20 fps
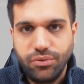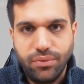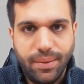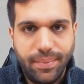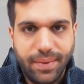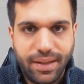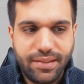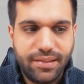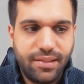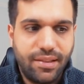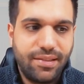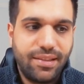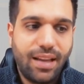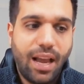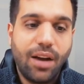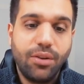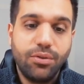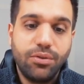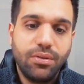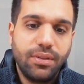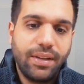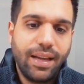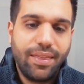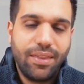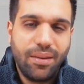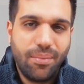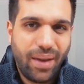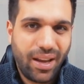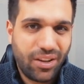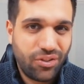remixes, how to
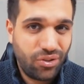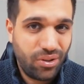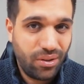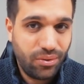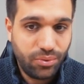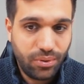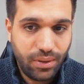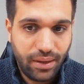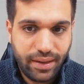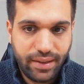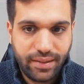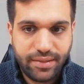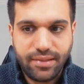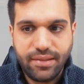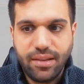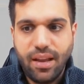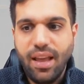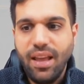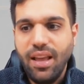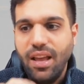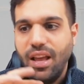get them actually released,